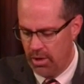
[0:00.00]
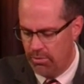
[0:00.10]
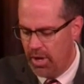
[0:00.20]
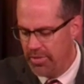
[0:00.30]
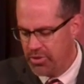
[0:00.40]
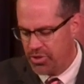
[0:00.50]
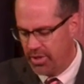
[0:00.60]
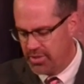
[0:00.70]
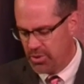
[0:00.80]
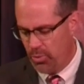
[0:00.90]
Run the
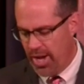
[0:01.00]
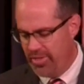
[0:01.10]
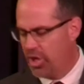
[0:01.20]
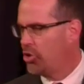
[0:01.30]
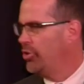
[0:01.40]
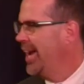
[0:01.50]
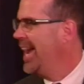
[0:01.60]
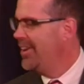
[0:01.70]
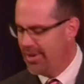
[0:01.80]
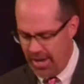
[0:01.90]
church the way the
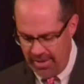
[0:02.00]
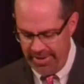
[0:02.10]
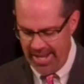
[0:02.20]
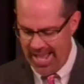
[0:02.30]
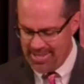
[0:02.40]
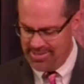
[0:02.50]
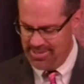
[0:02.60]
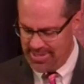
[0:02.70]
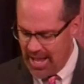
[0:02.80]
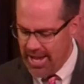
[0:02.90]
creator of it has
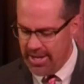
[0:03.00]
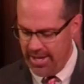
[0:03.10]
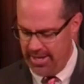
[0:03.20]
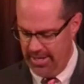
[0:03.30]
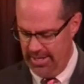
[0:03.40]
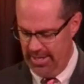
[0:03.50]
designed it.